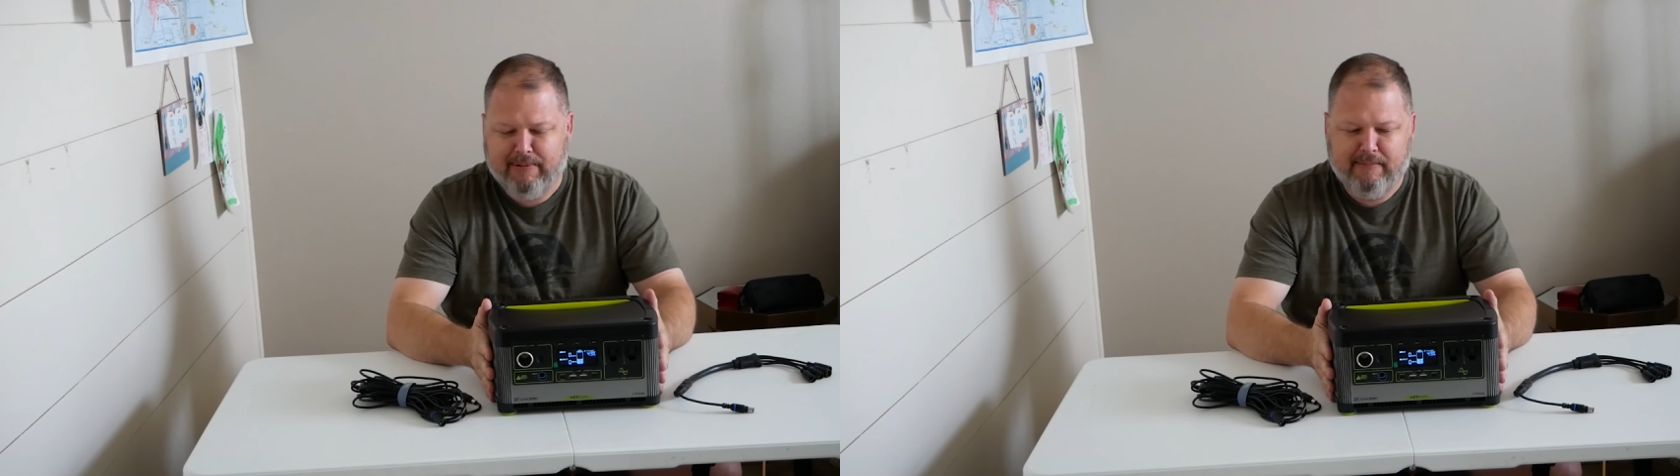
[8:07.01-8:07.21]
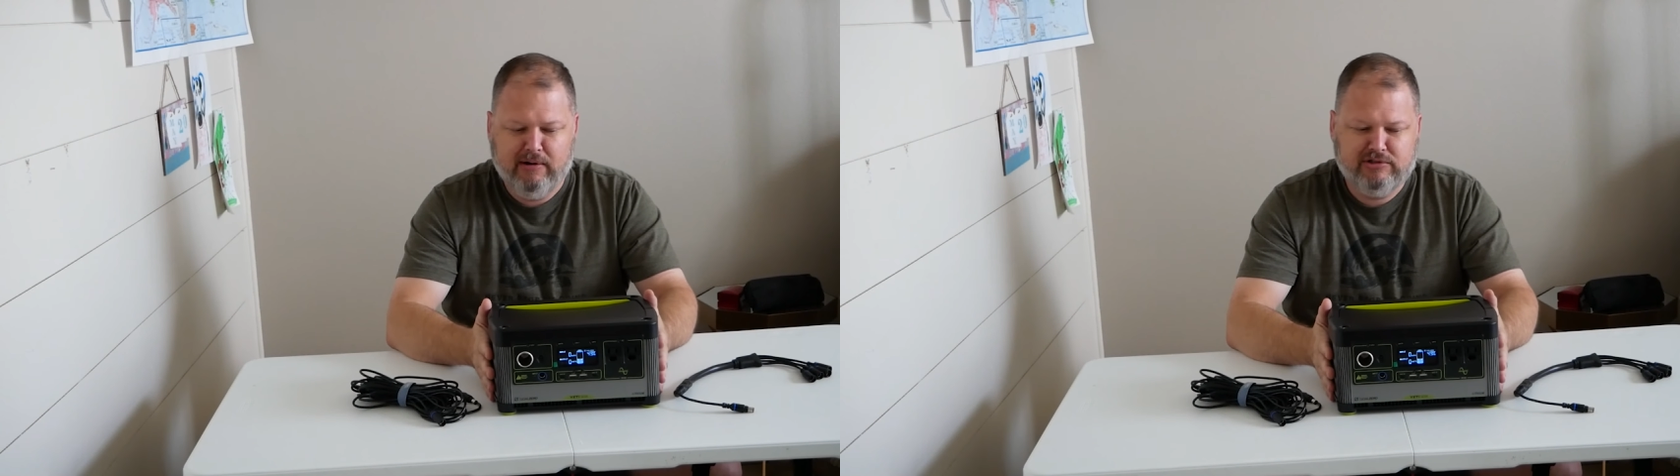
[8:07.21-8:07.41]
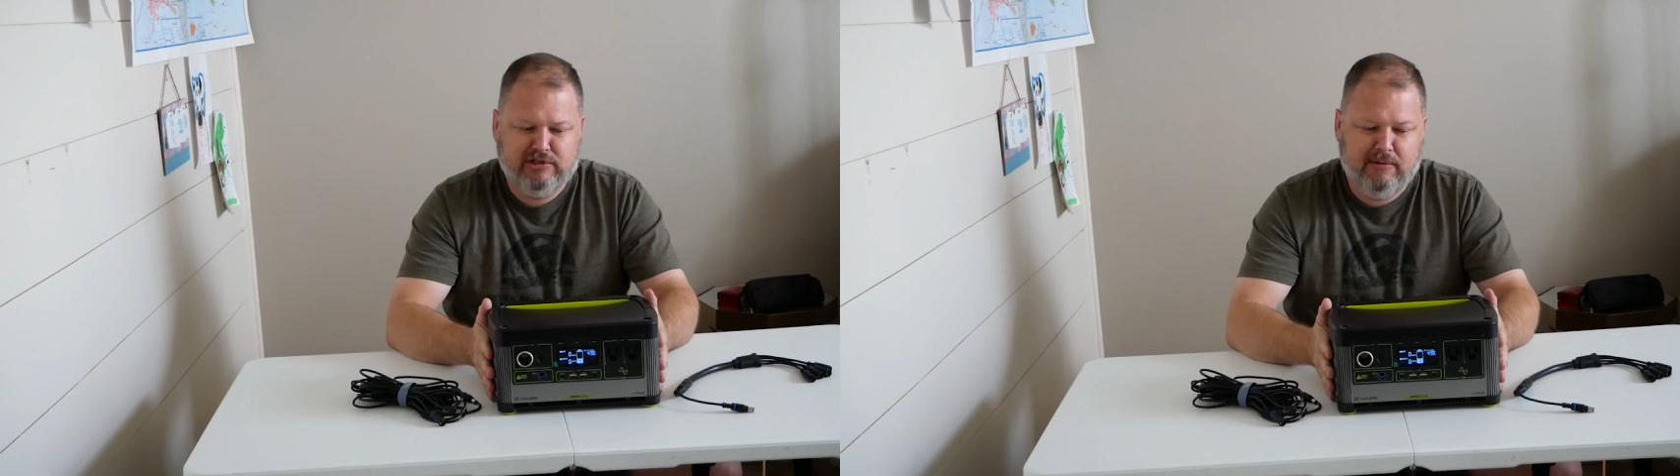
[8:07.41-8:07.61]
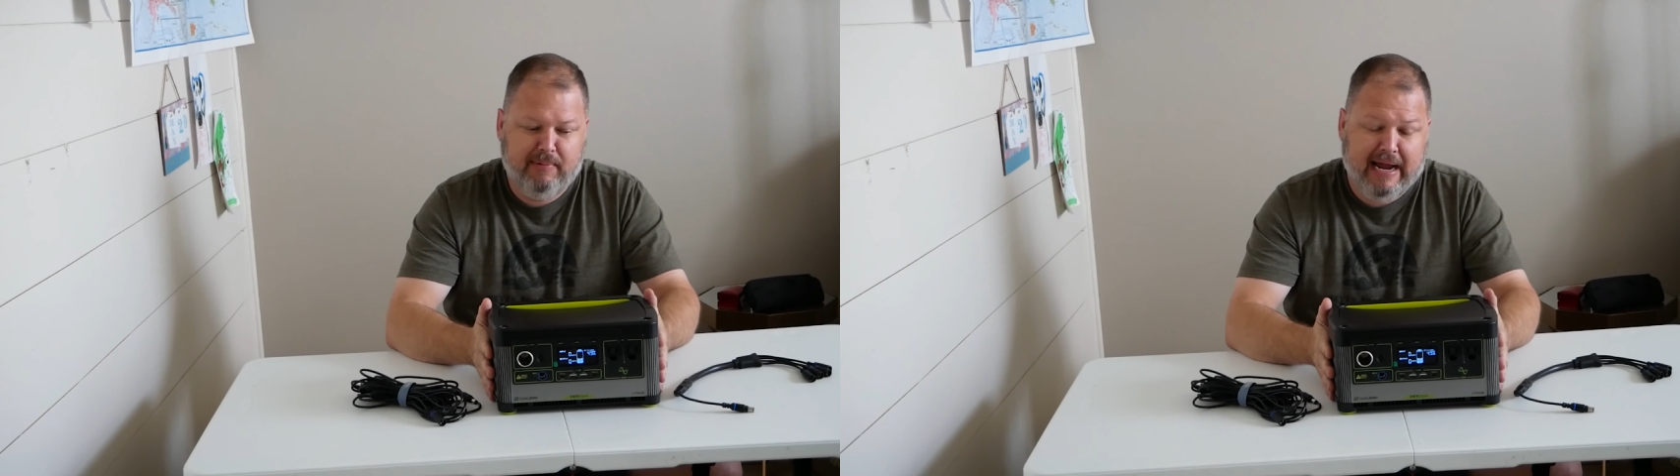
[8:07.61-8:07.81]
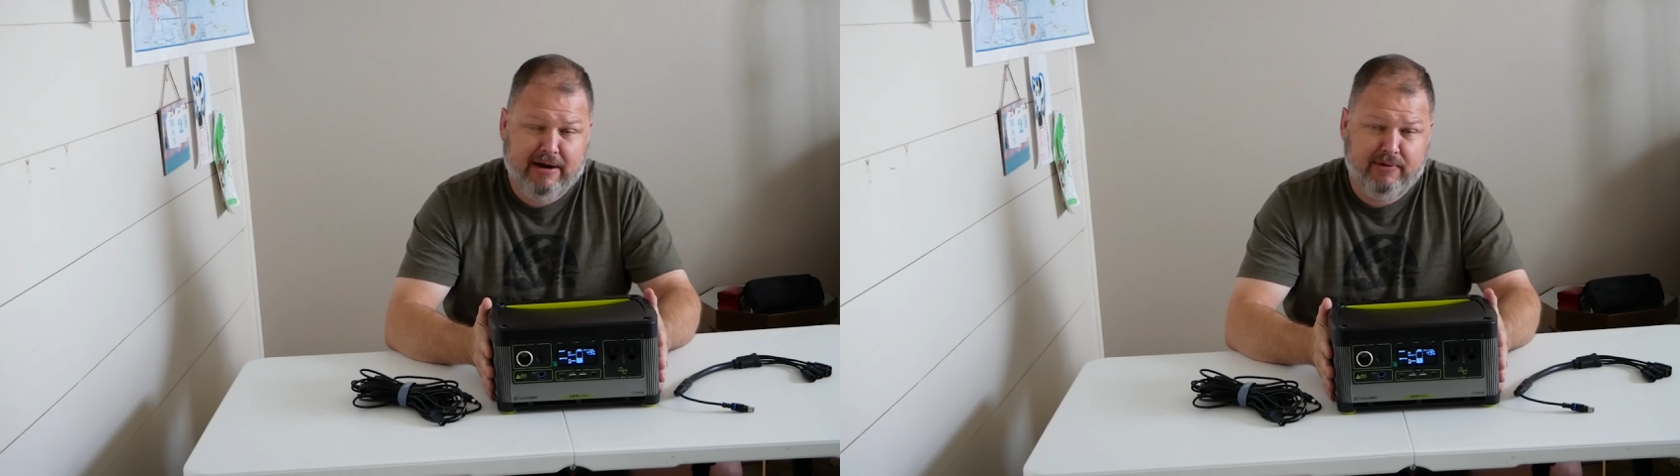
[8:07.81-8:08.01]
promotes their
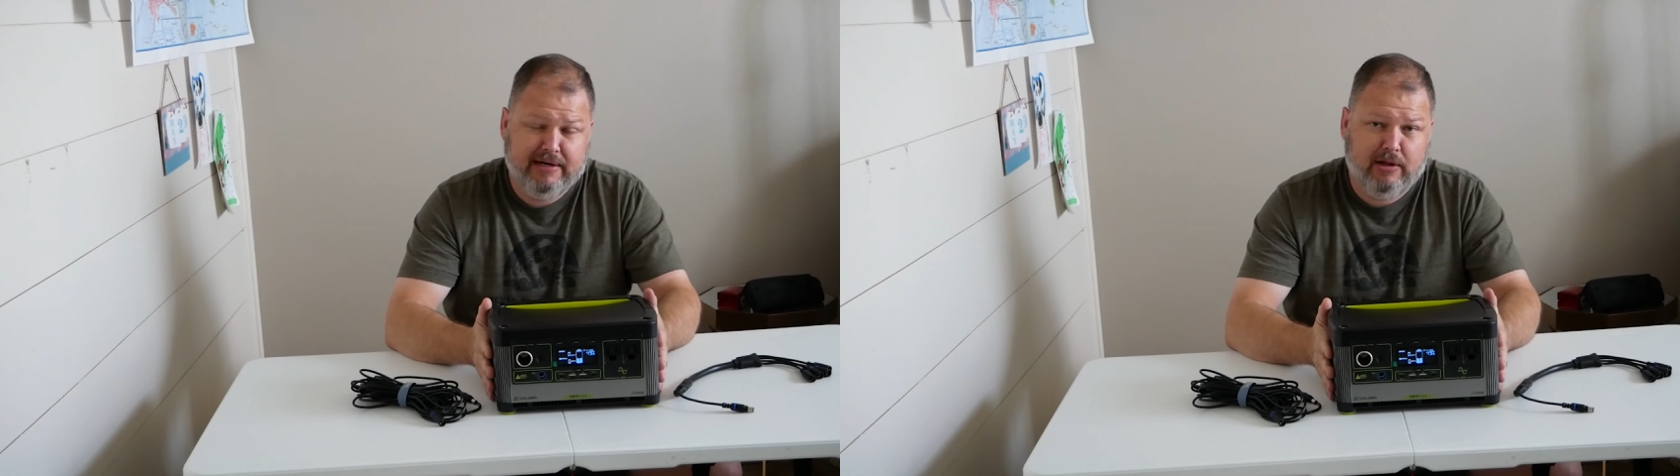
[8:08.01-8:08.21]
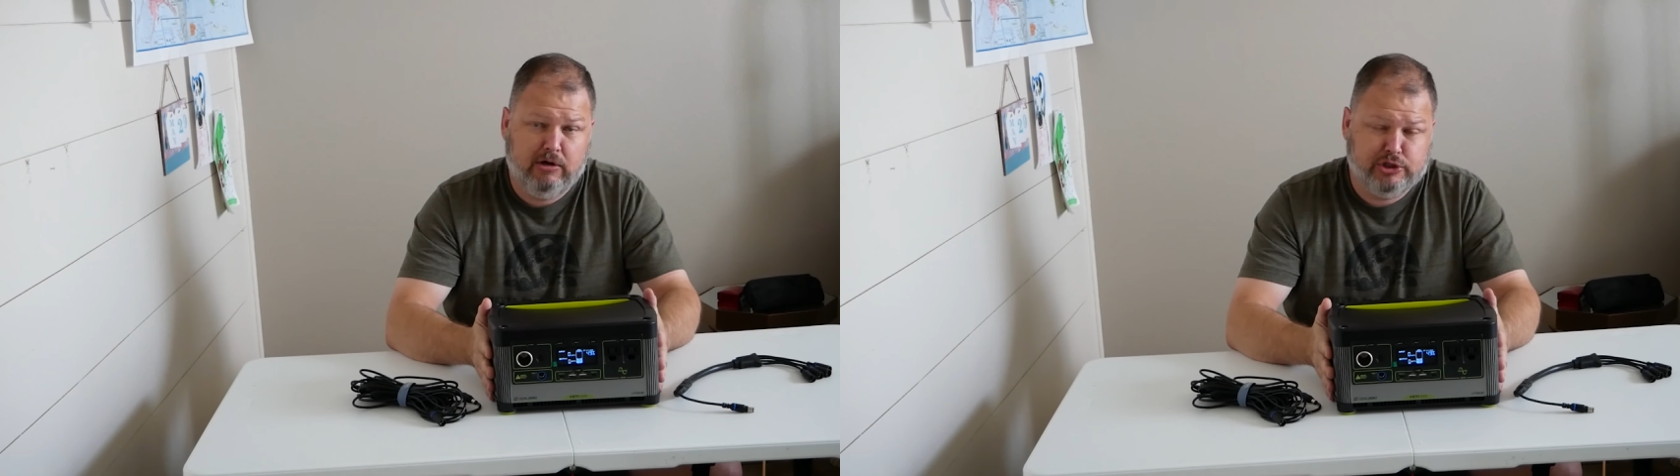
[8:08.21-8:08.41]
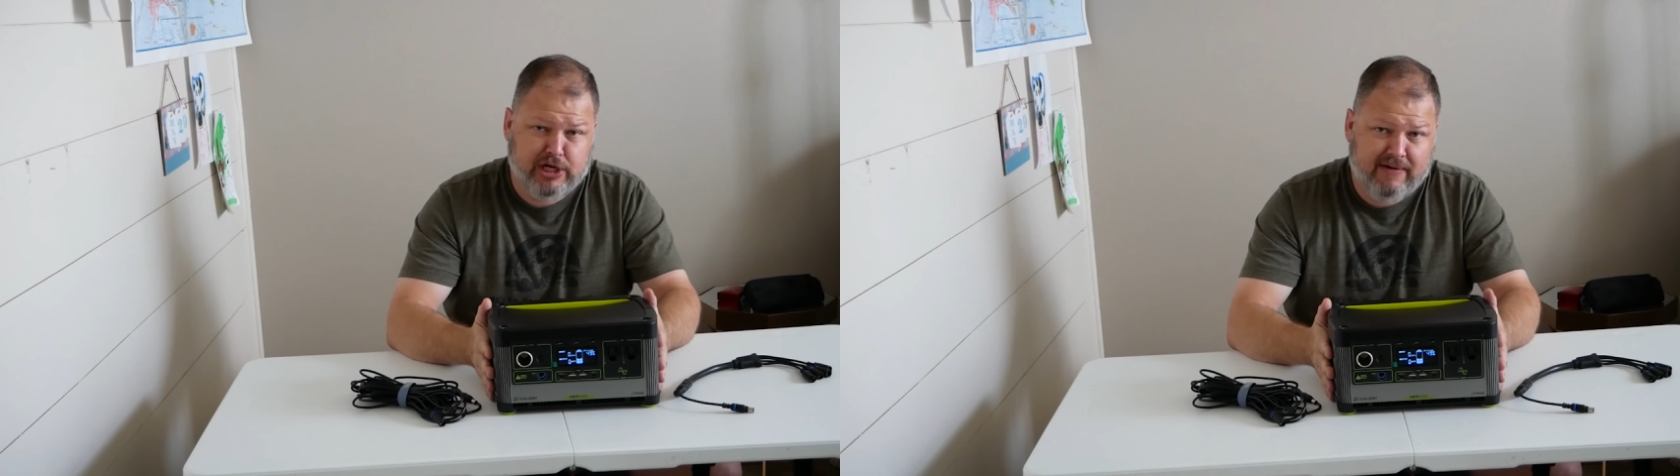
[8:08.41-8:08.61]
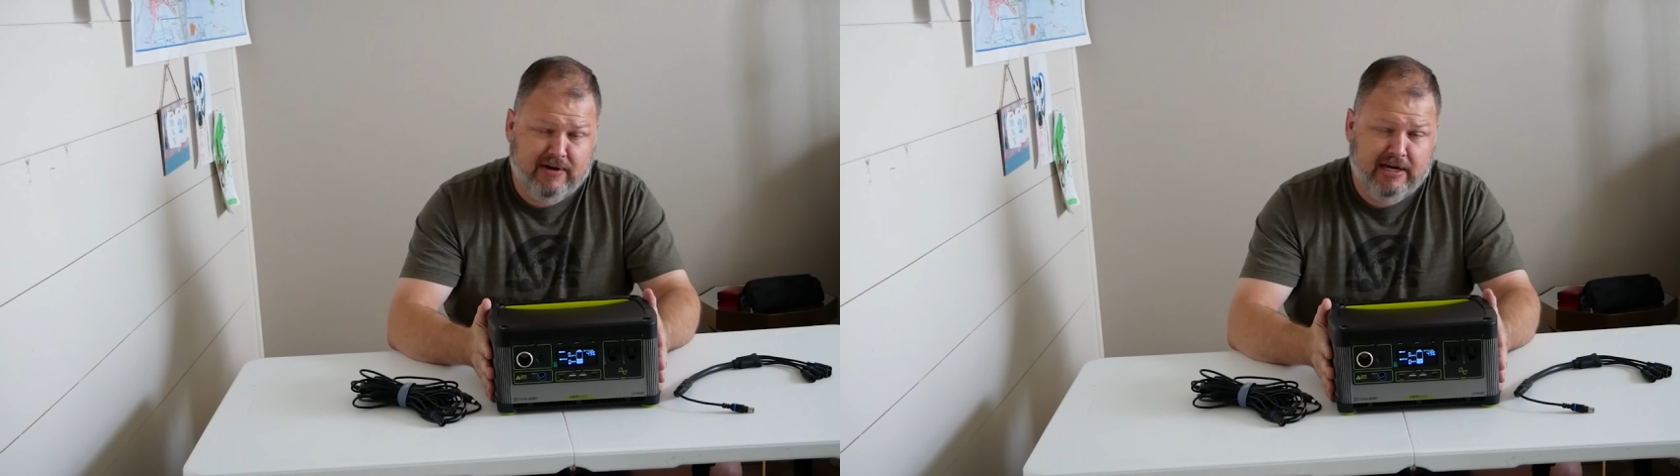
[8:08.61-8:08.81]
battery longevity.